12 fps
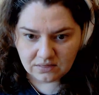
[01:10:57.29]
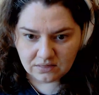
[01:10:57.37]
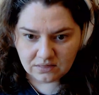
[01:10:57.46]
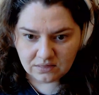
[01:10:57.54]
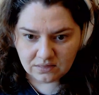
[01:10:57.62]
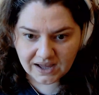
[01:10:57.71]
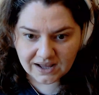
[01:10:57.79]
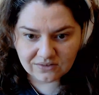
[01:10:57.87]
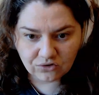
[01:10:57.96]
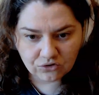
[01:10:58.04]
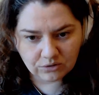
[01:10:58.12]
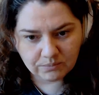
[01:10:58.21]

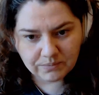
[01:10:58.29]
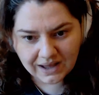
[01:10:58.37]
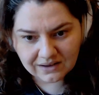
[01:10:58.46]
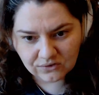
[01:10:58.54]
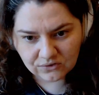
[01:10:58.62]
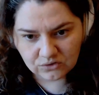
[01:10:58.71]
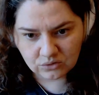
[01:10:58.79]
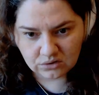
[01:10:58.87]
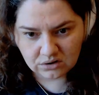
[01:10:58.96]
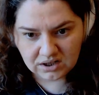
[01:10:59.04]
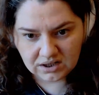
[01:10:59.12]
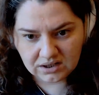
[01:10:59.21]
that's your
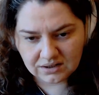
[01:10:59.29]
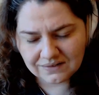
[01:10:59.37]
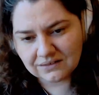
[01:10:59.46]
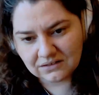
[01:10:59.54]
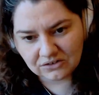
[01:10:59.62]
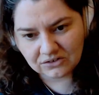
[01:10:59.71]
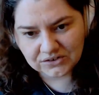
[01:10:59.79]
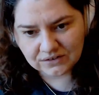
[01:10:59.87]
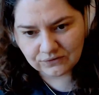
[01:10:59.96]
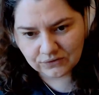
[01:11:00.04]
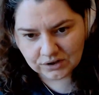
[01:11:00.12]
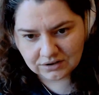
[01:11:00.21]
backstory. It's a little
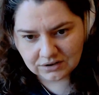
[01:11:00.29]
different,